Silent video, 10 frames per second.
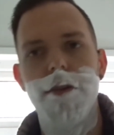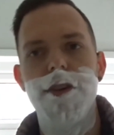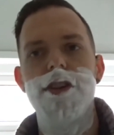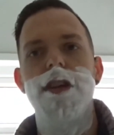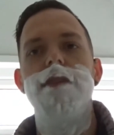
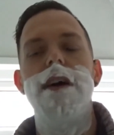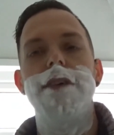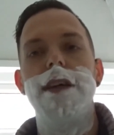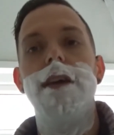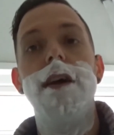originally of
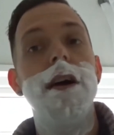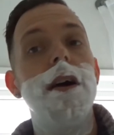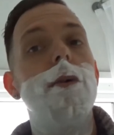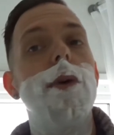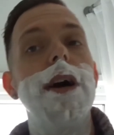having
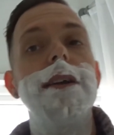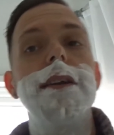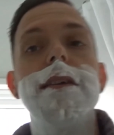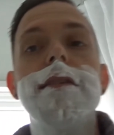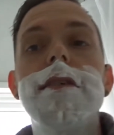a white
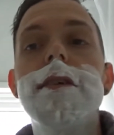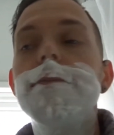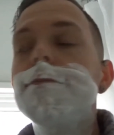disc